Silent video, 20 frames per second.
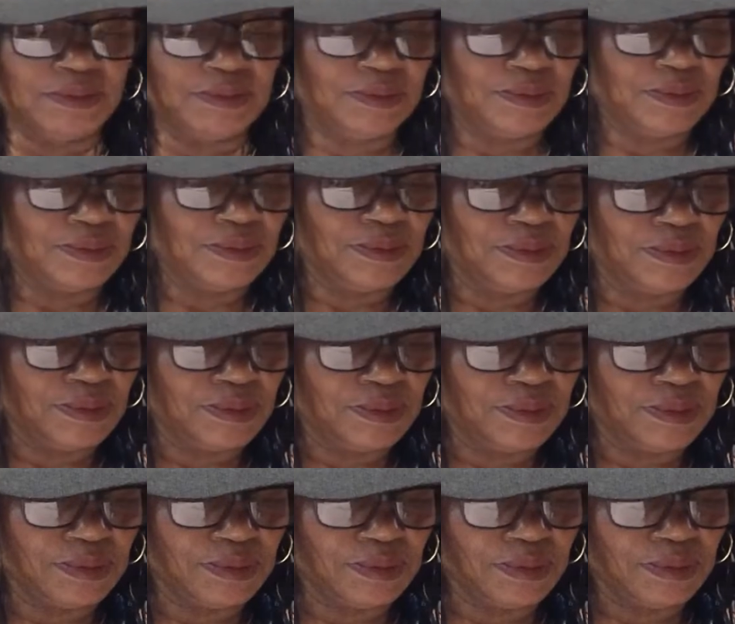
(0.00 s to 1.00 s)

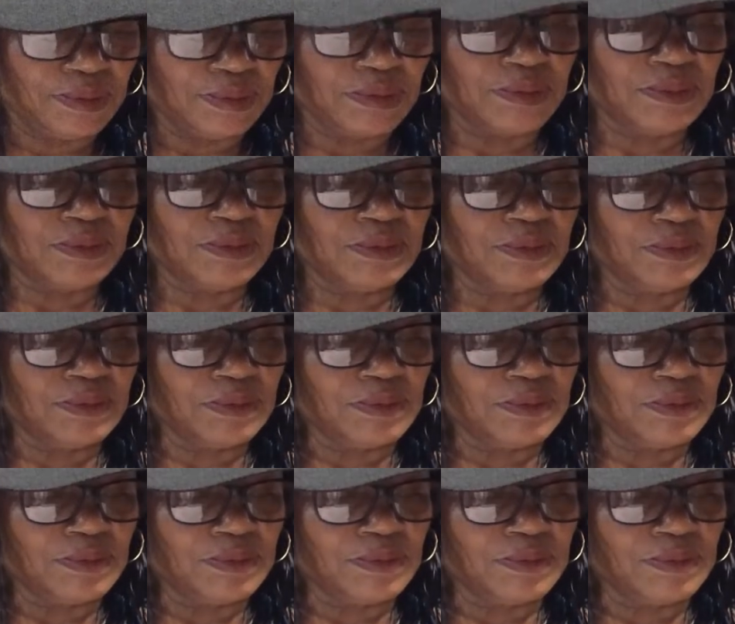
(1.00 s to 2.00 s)

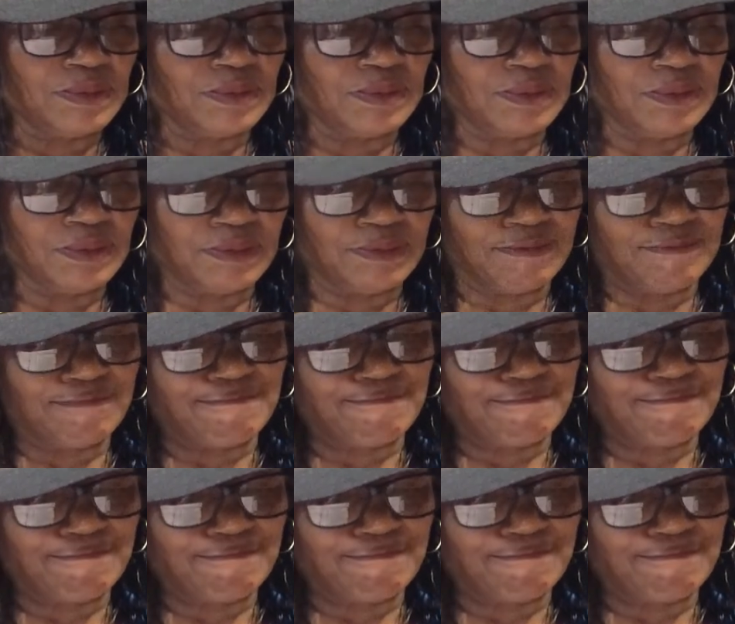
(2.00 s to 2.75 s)
(silence)